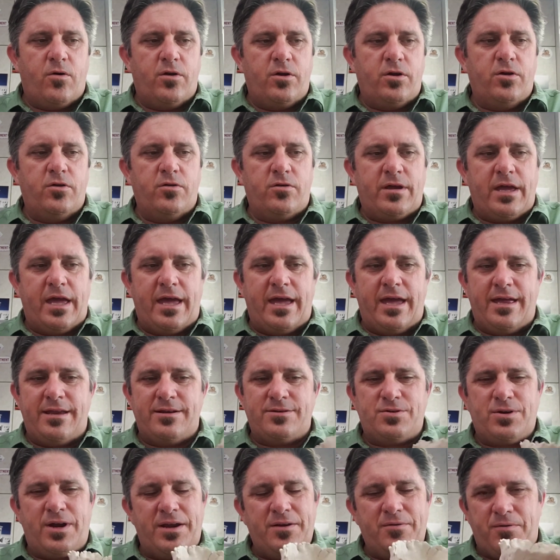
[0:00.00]
you can
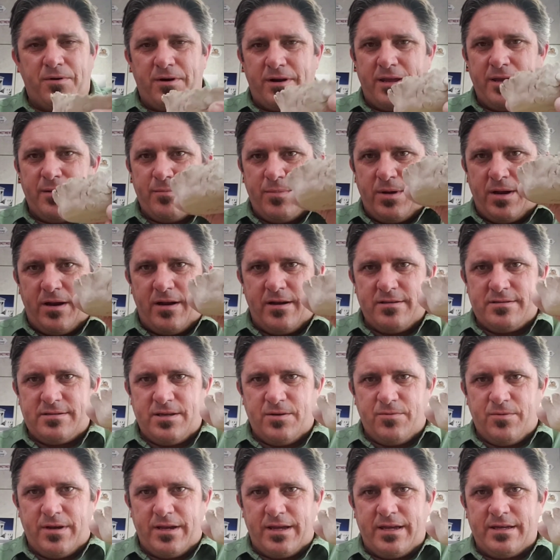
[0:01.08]
try to work it, but honestly,
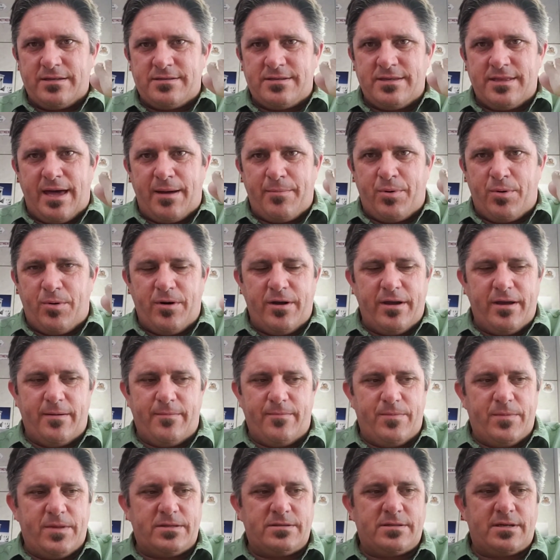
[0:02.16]
when it gets to that point,
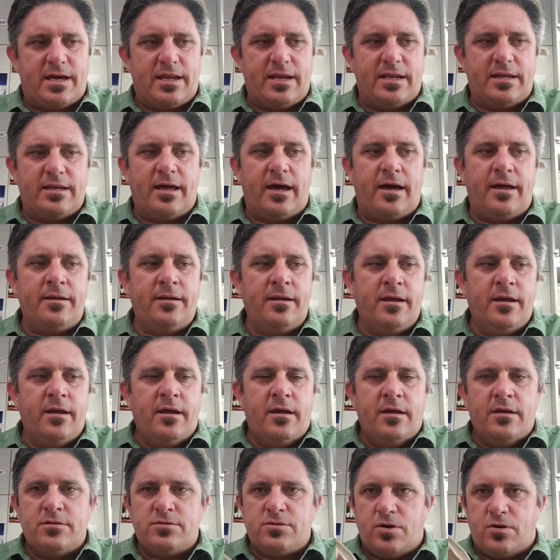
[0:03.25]
it's kind of done.
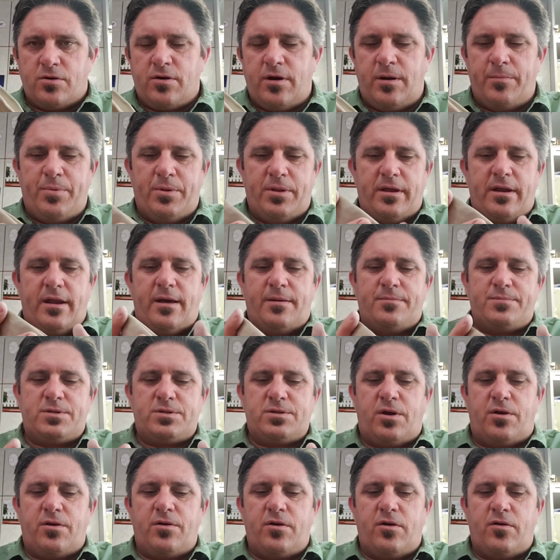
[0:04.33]
So crumple it up,
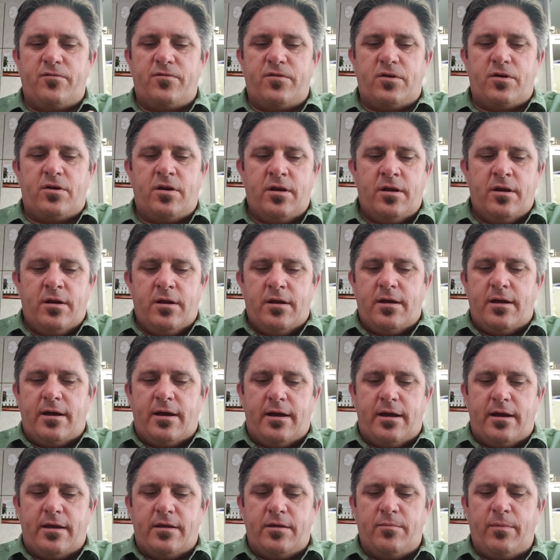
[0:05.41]
start over.
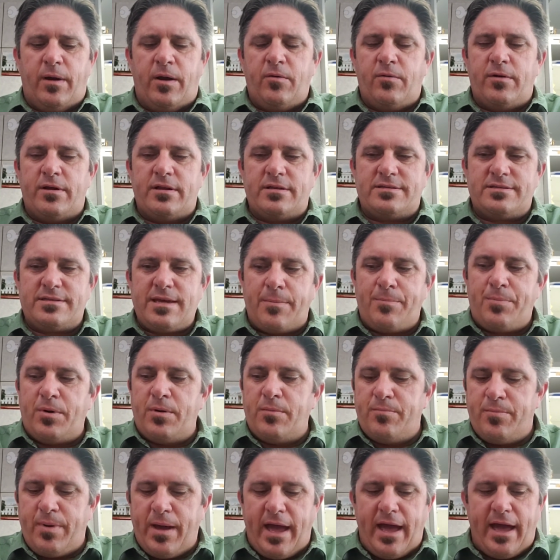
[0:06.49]
You might want a
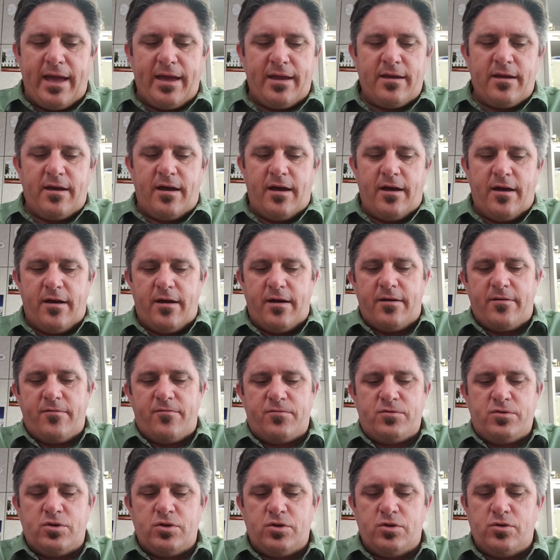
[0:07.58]
separate bag
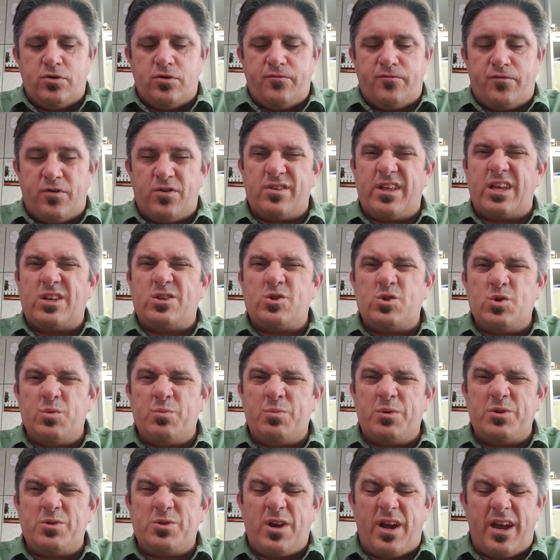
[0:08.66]
for like
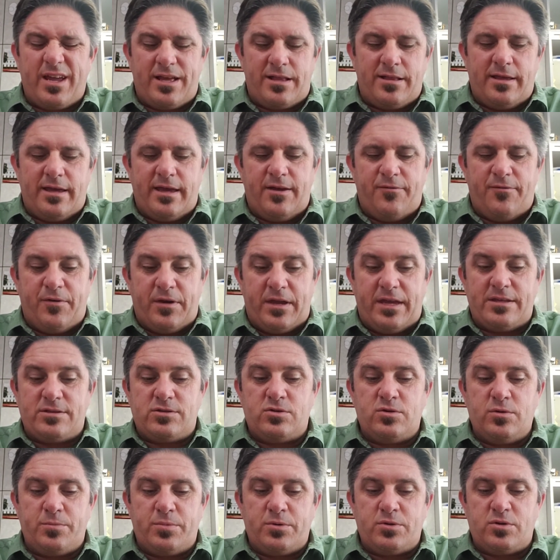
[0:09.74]
super dry clay. If it gets
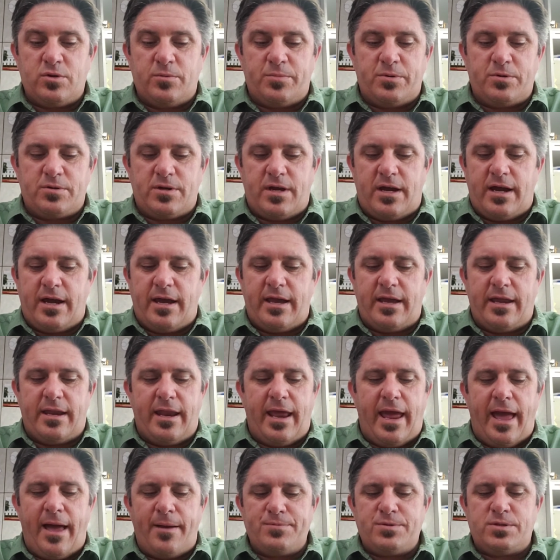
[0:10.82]
super dry and
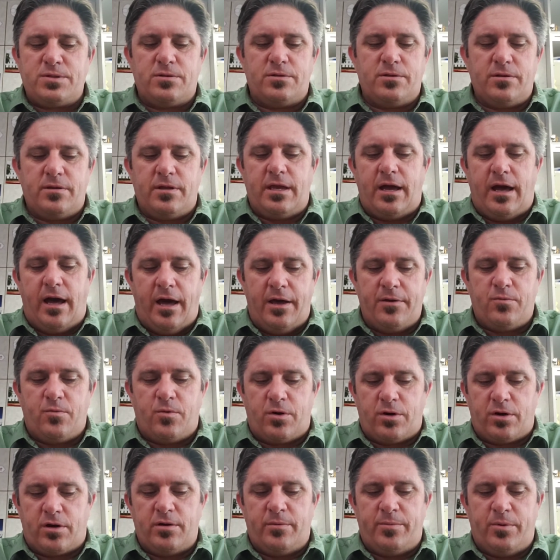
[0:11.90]
absolutely
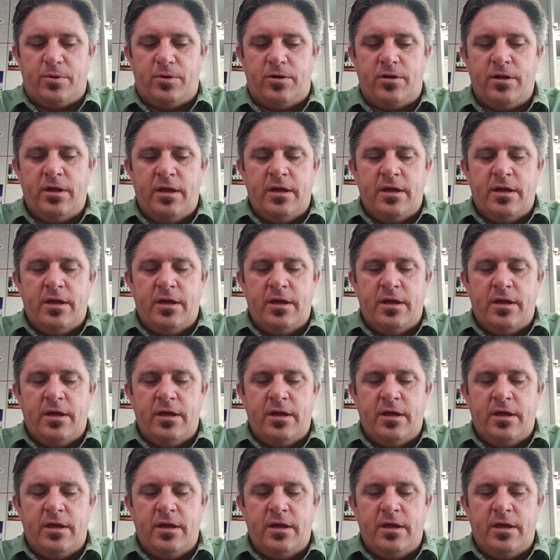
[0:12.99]
unworkable,